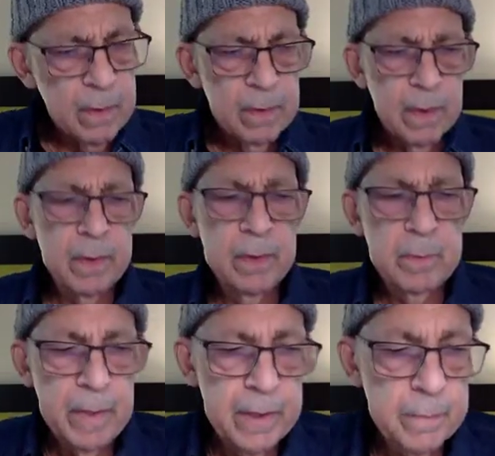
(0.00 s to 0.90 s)
Now, you
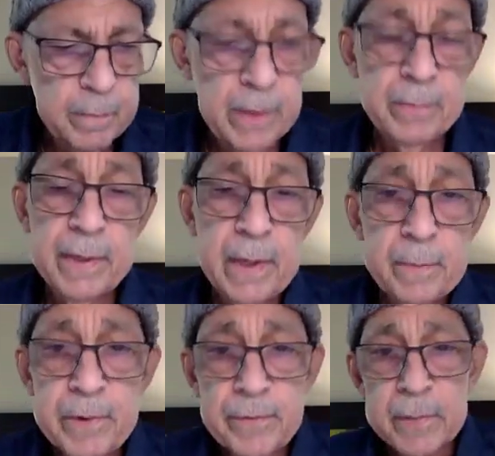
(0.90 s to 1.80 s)
may or may
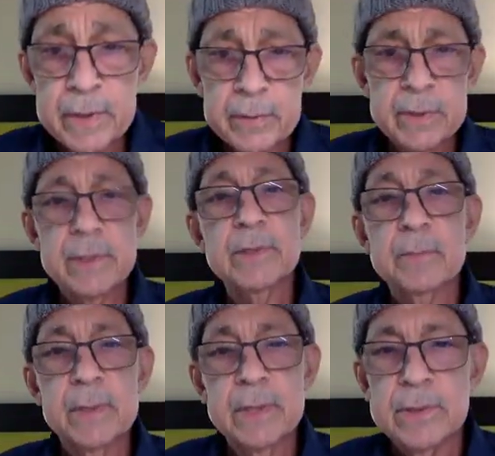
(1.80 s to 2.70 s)
not be familiar with this,
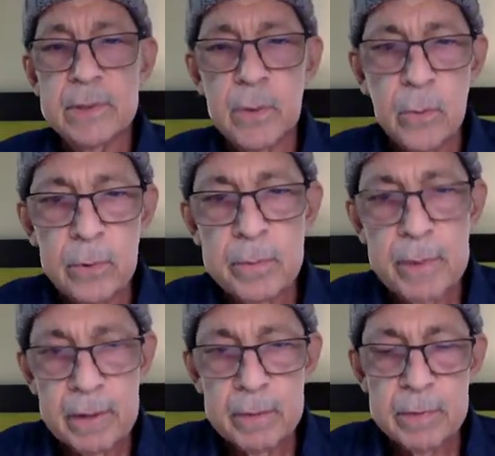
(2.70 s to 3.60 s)
but it's an old
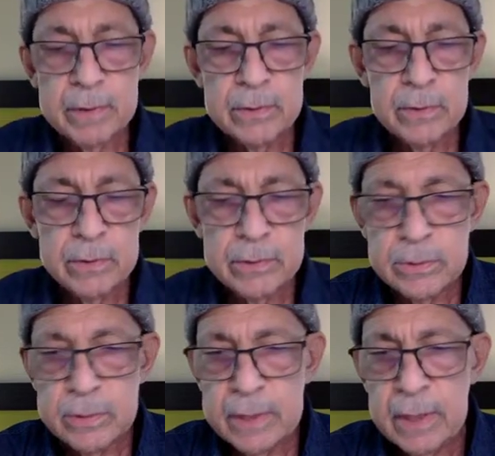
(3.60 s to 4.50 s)
parable. It's an old
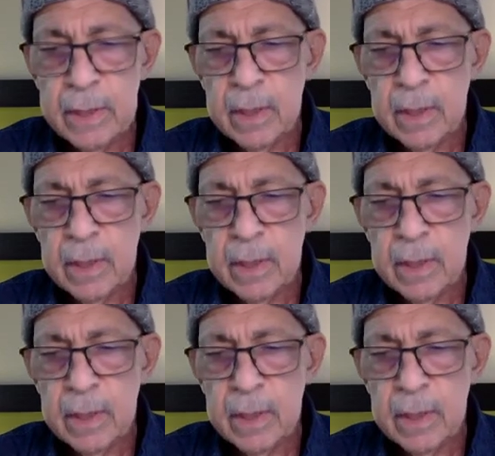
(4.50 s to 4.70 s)
story.